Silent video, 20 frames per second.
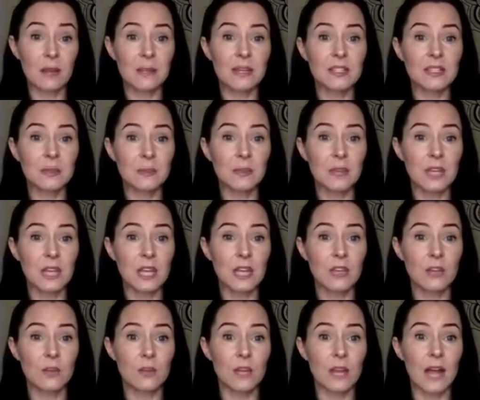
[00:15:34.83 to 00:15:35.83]
can be something
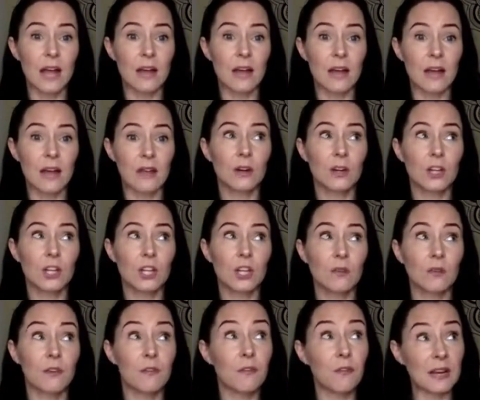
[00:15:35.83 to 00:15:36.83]
in you that either
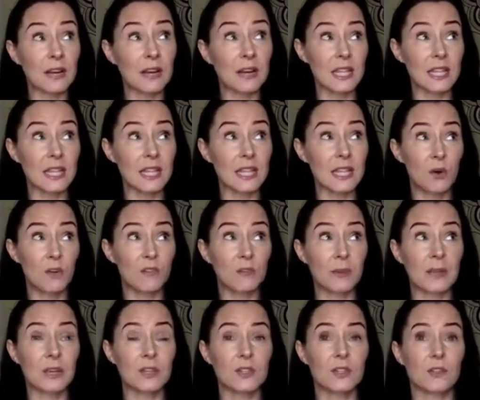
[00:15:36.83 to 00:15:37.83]
you're afraid to let go
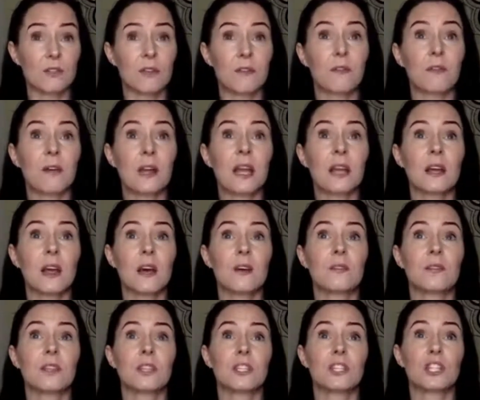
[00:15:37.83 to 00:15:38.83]
of because you're afraid
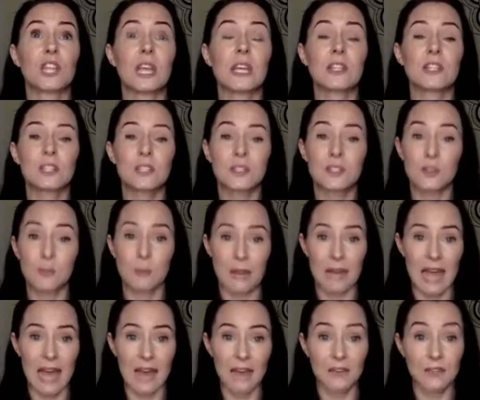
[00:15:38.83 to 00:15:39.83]
of the changes you
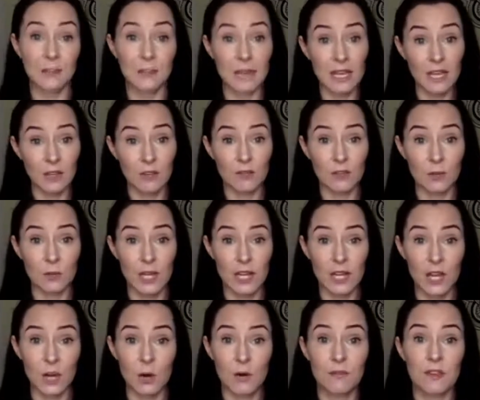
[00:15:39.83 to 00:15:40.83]
might have to make if you
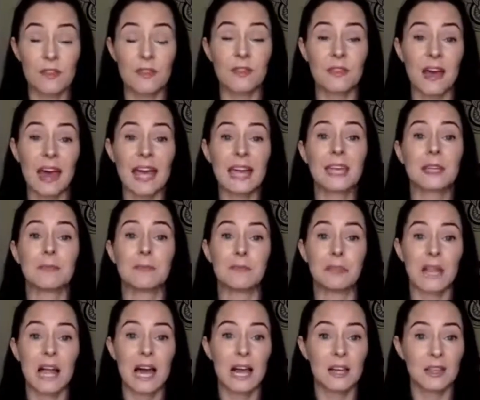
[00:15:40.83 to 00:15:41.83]
let go of it. That can
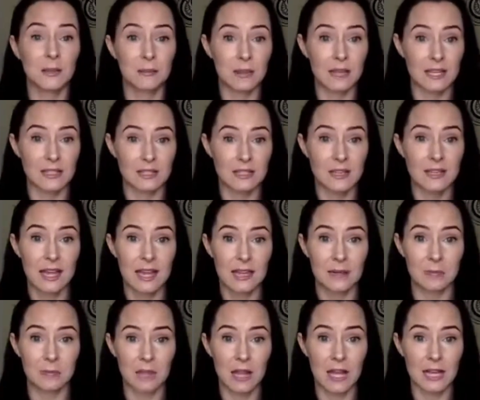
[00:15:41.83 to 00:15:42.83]
block the blessing, that
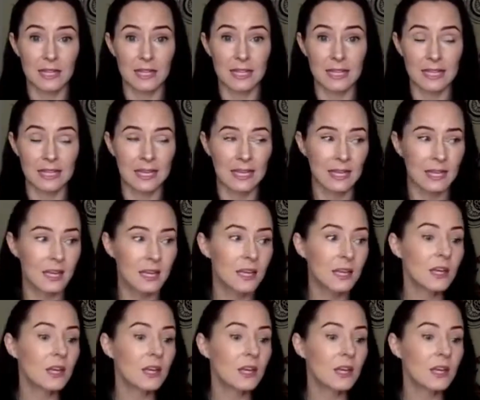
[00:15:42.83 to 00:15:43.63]
can block the healing.